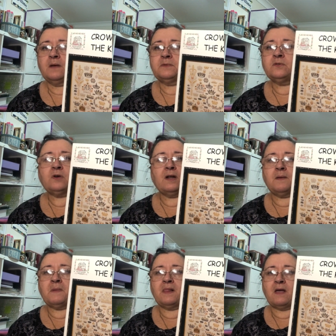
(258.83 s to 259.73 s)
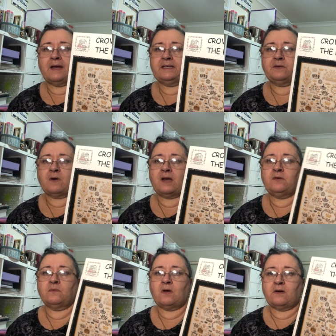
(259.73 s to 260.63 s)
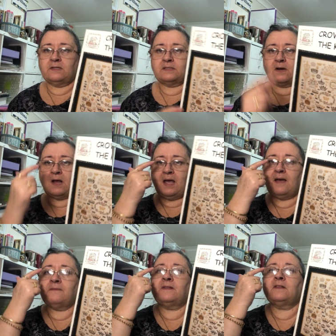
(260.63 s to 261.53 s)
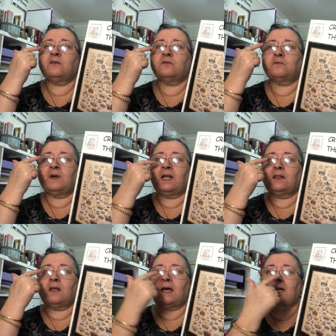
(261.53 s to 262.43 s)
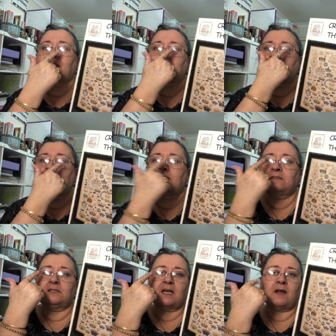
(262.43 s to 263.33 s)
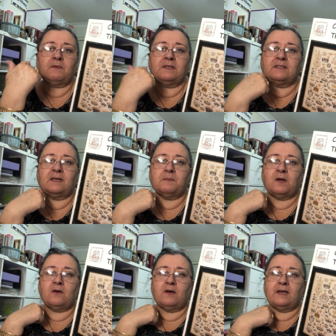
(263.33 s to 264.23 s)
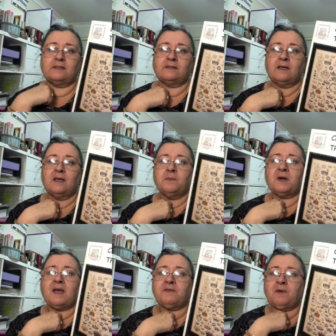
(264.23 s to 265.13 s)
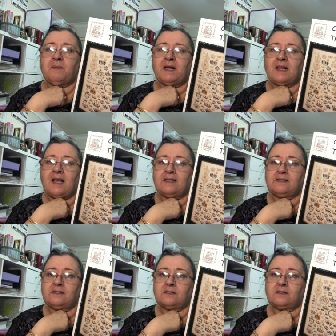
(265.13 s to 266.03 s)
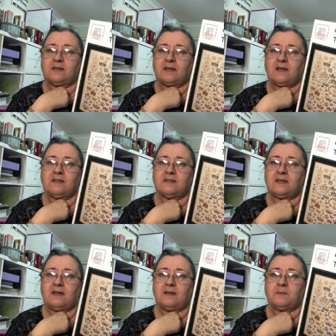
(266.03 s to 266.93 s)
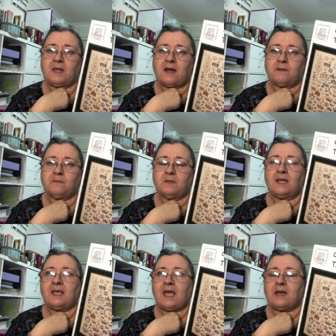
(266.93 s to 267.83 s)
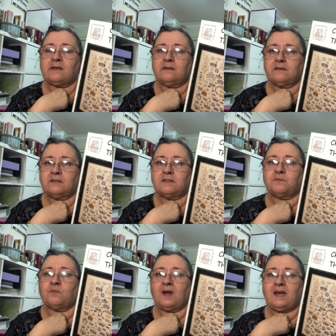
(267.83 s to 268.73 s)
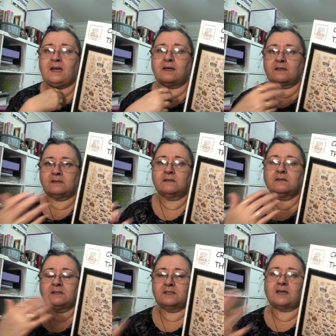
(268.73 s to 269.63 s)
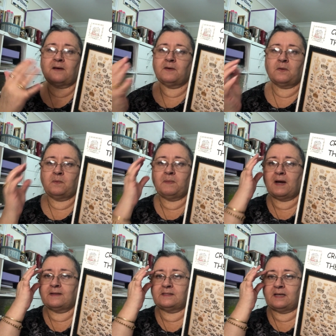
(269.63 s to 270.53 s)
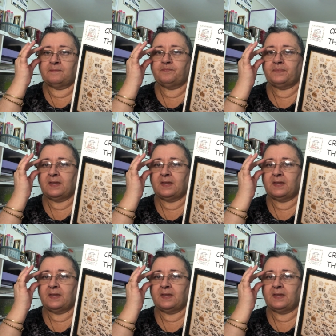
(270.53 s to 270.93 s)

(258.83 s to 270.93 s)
still trying to get my lighting right, and you'll notice that I have the little ring light things. You can't really see my eyes, but I have to wear my glasses because I can't see anything without it. Well, I can, just reading and stuff I wouldn't be able to see.